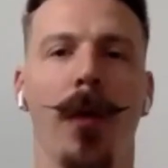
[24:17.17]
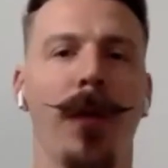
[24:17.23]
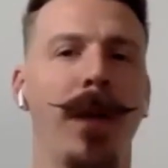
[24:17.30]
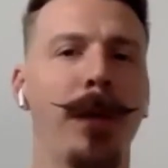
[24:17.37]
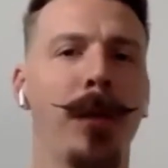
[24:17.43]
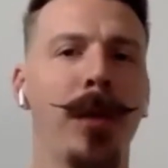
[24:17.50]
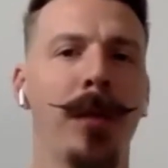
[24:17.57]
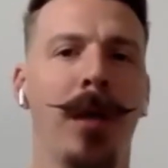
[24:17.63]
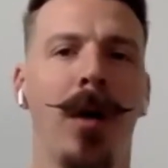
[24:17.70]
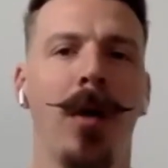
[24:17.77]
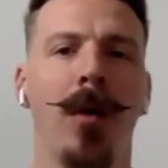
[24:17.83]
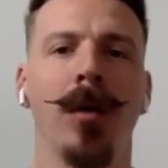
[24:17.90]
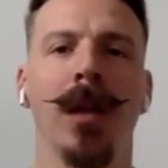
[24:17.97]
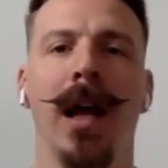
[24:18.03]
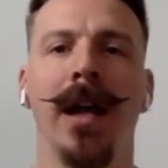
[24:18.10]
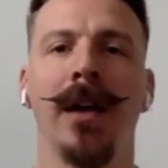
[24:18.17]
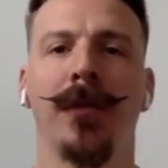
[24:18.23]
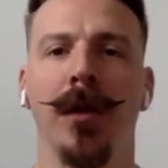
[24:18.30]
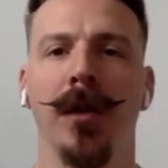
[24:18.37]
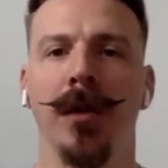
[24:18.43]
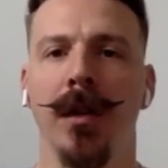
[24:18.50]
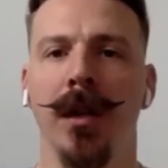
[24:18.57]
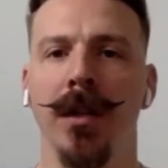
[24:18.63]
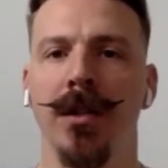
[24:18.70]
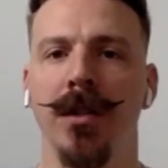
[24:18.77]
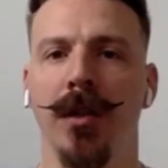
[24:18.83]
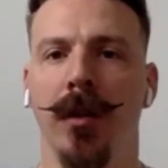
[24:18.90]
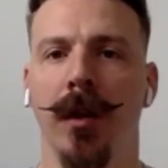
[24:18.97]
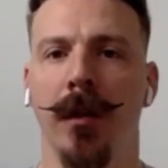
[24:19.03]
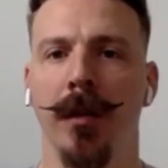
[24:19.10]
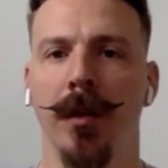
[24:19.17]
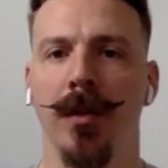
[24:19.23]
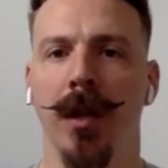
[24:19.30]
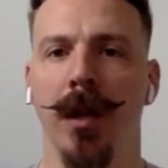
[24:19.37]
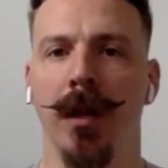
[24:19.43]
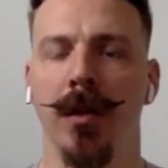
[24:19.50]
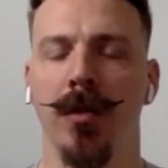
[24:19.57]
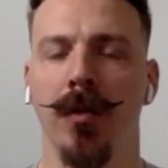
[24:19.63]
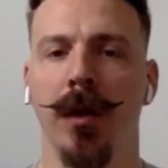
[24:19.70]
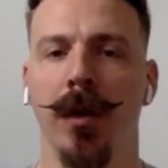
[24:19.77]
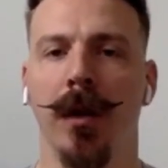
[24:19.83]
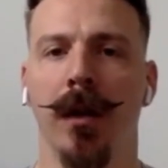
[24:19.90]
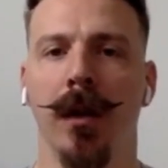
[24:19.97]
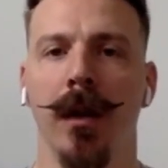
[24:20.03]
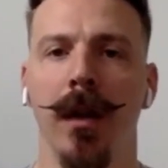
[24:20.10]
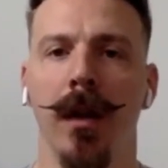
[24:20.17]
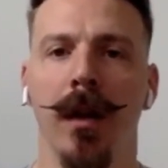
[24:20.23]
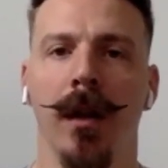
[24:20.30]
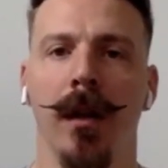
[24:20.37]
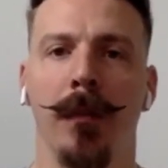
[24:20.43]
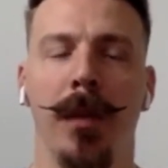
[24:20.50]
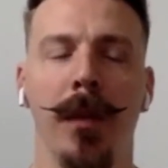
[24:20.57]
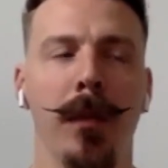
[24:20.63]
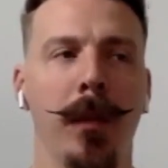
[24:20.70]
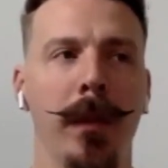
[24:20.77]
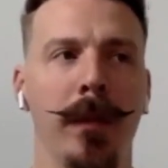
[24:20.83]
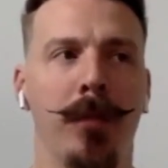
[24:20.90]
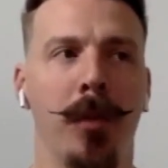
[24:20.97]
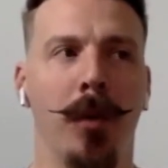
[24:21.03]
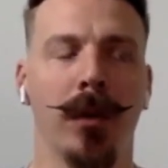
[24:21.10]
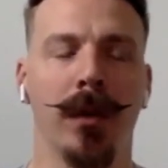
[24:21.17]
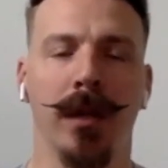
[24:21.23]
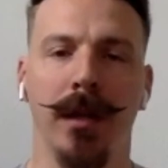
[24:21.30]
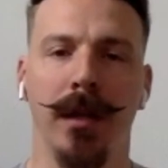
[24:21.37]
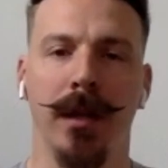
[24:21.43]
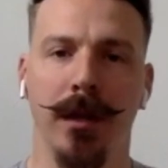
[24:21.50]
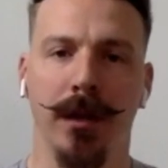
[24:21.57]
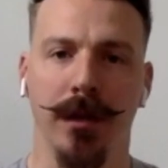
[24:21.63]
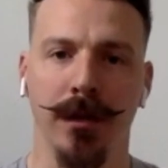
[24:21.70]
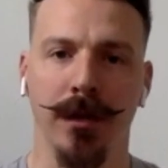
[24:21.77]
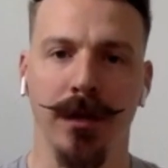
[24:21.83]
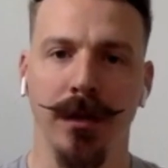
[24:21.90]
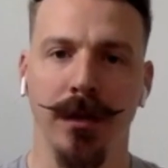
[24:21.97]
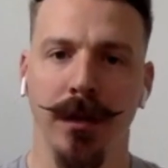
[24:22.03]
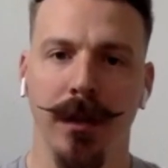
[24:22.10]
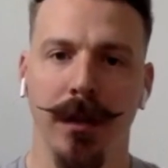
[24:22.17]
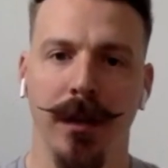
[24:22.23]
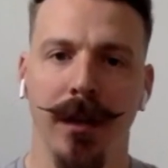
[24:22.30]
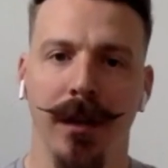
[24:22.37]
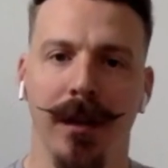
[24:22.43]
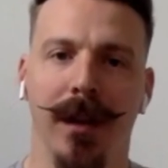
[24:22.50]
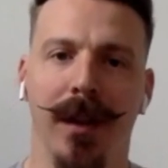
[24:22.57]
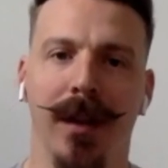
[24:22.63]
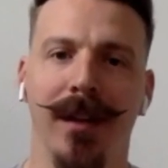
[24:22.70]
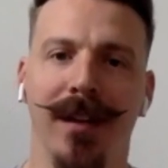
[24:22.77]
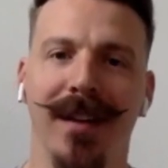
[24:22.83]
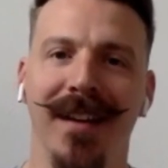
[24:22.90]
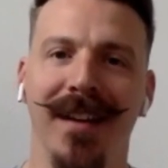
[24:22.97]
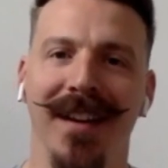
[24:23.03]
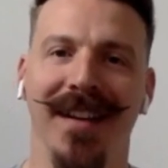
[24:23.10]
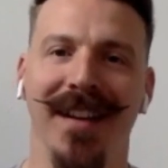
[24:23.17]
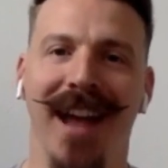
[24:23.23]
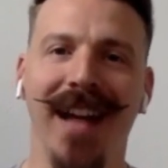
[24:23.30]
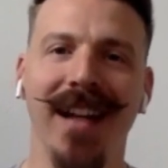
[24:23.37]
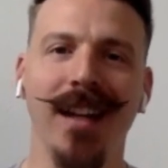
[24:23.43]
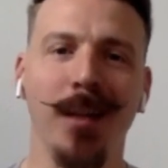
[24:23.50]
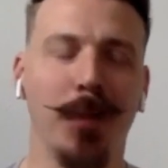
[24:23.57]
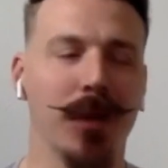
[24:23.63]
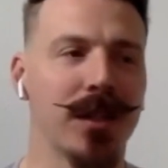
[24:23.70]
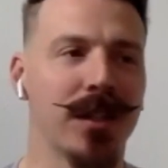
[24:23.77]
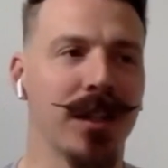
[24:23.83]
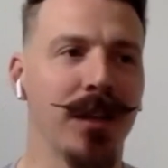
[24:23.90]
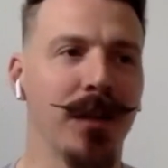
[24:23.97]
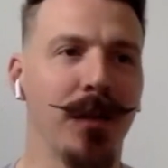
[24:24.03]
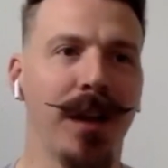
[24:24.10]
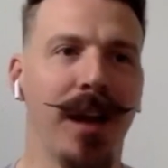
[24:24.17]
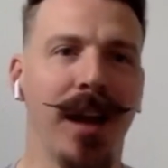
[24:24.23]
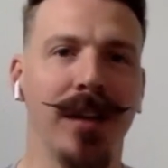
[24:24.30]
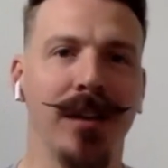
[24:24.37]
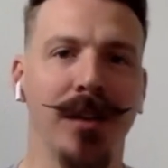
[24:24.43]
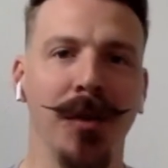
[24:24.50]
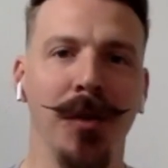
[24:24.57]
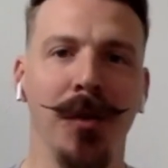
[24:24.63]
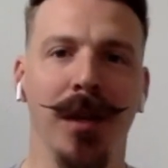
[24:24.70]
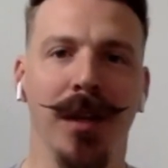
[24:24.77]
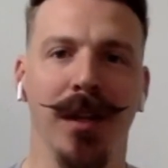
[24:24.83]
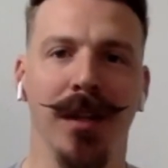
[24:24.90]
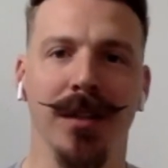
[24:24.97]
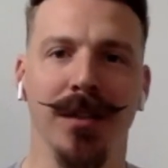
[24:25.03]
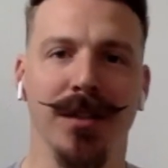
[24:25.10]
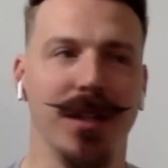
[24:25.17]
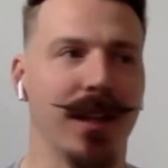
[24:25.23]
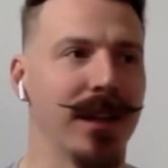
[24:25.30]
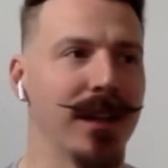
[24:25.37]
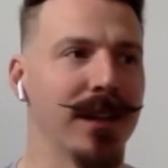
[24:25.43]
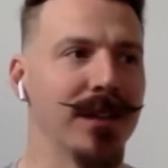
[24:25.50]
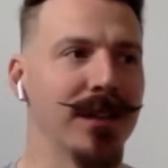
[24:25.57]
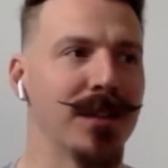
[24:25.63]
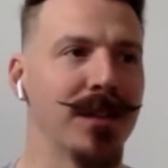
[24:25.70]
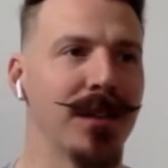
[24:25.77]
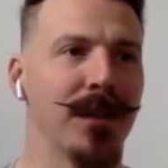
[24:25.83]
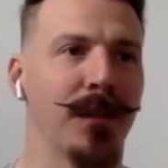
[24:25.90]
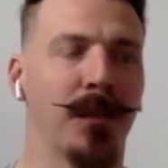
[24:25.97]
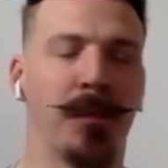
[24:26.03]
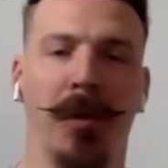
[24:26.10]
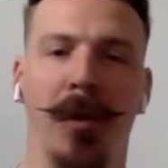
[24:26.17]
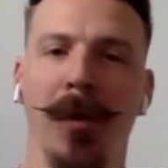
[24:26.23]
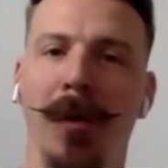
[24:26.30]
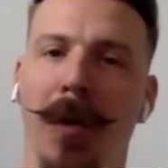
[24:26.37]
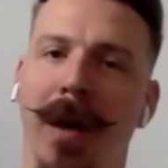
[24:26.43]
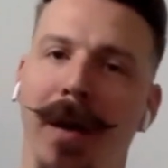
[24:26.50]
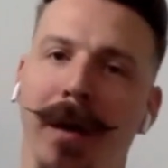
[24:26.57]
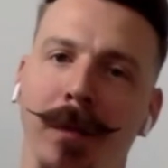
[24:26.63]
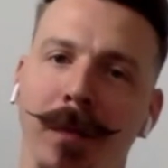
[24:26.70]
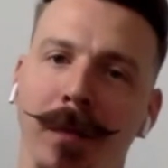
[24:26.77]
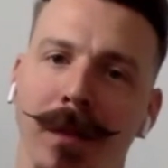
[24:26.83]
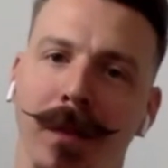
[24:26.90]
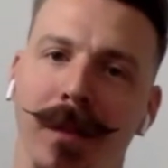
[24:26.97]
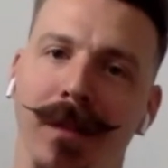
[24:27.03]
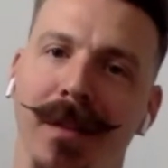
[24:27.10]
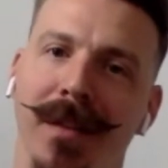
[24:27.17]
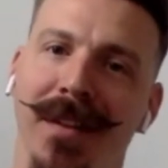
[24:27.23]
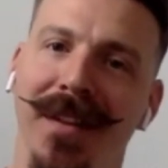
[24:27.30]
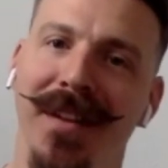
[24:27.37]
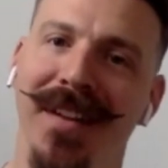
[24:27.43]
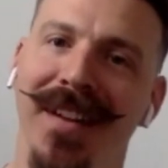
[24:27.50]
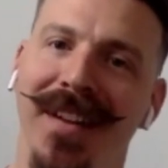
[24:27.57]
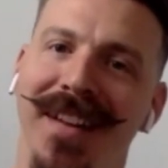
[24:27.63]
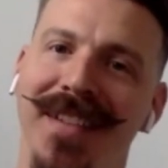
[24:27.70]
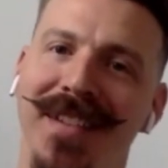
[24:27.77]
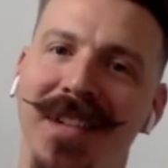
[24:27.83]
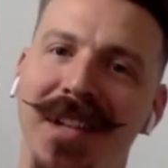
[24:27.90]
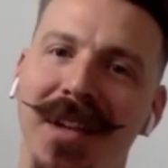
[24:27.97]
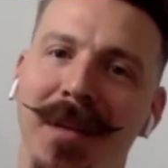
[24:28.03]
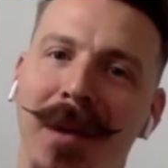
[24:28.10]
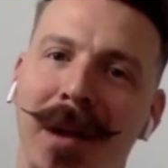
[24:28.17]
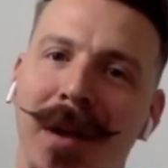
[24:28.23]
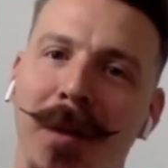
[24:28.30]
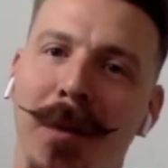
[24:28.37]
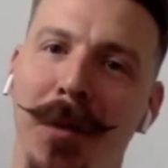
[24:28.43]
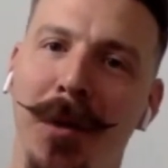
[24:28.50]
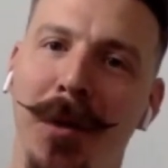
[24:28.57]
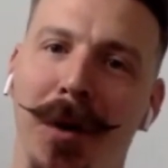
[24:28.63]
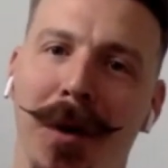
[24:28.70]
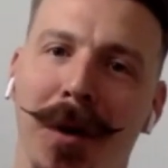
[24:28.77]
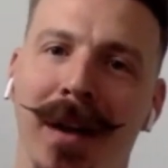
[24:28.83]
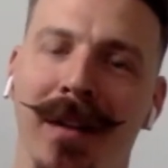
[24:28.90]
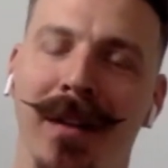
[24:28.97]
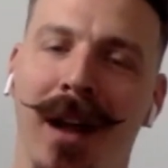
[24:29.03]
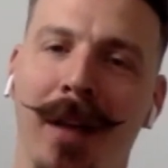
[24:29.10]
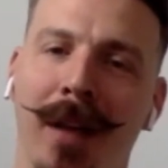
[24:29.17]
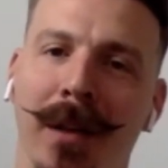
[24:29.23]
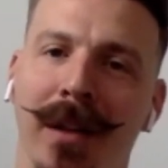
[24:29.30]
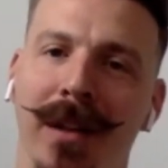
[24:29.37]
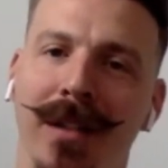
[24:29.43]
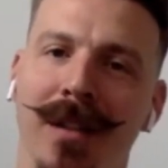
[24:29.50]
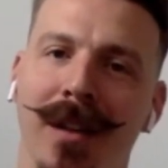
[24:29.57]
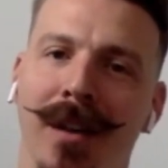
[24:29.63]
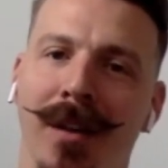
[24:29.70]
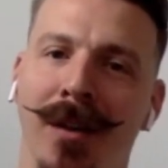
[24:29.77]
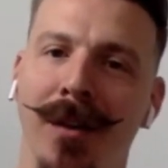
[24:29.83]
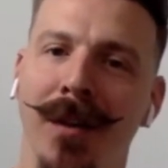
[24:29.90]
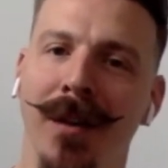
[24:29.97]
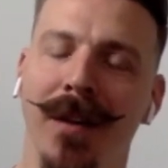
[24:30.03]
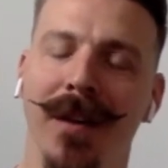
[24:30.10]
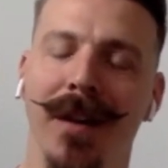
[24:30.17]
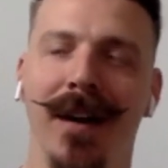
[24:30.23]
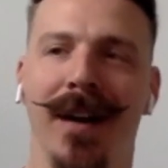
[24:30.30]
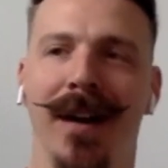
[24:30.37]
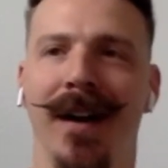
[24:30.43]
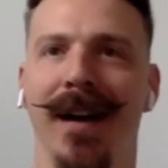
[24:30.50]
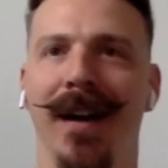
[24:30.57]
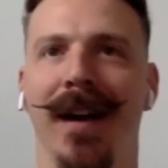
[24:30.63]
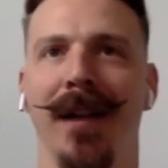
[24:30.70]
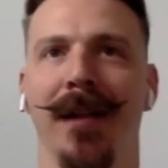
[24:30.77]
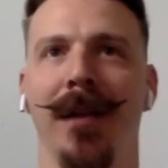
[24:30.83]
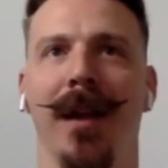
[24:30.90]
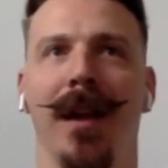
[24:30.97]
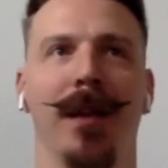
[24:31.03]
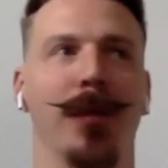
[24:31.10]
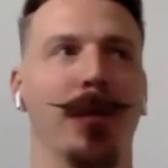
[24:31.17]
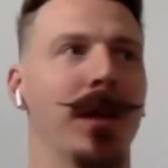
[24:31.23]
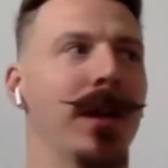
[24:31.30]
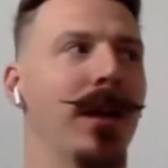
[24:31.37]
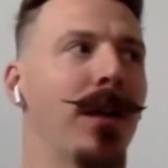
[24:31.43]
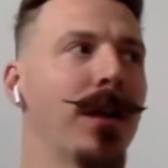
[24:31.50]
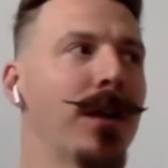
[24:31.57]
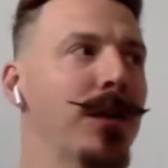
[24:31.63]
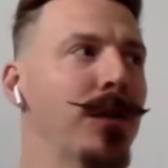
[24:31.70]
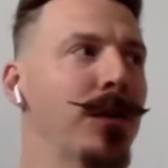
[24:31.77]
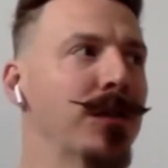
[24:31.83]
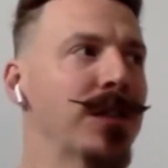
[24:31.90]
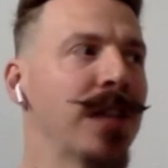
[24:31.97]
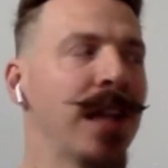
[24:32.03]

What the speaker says: I put my whole life on Instagram and Twitter, people would be bored to tears. 90% of what I do is program, sit at my computer and type in Excel and read articles